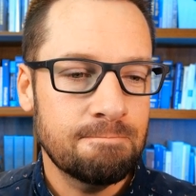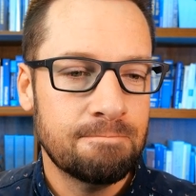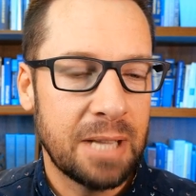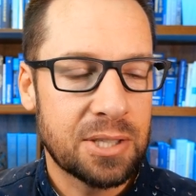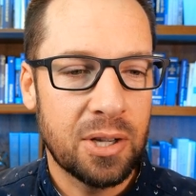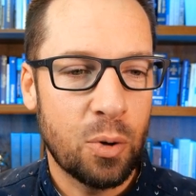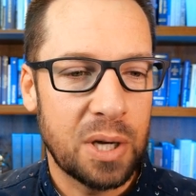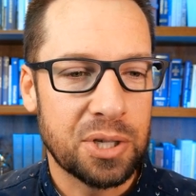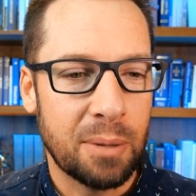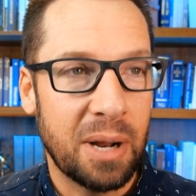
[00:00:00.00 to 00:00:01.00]
That's a good
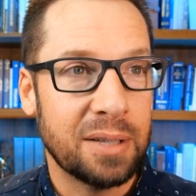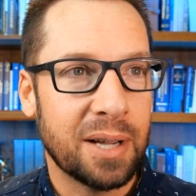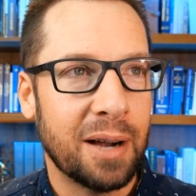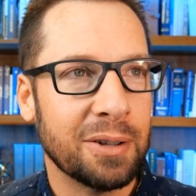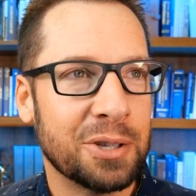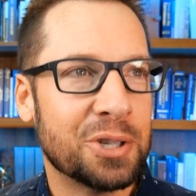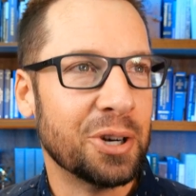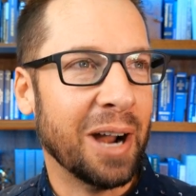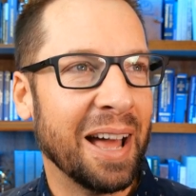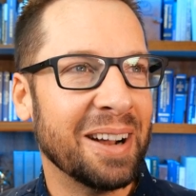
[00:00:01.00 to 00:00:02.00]
question. I'm not entirely
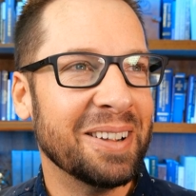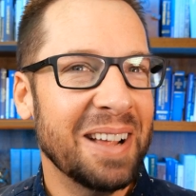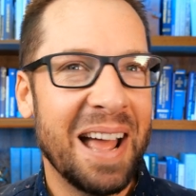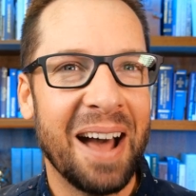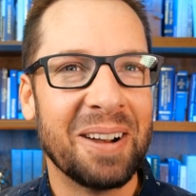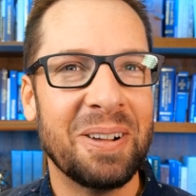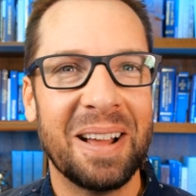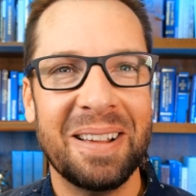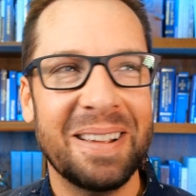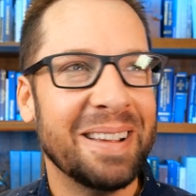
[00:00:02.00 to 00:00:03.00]
sure
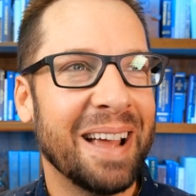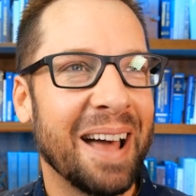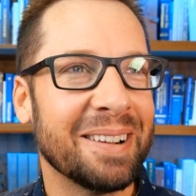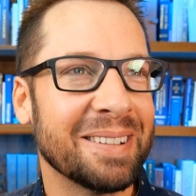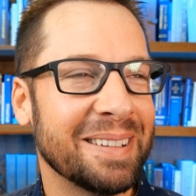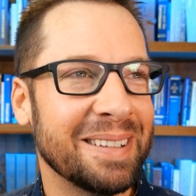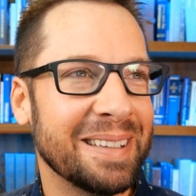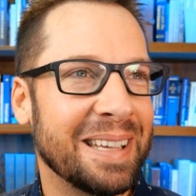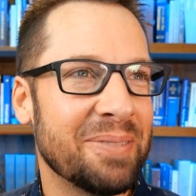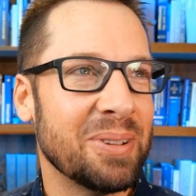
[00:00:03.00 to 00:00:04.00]
how to
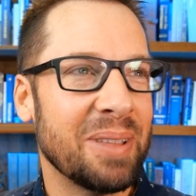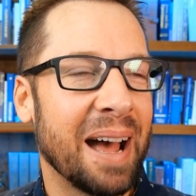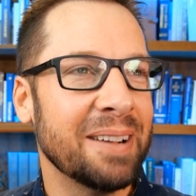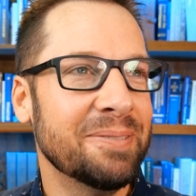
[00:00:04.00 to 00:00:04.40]
give you that.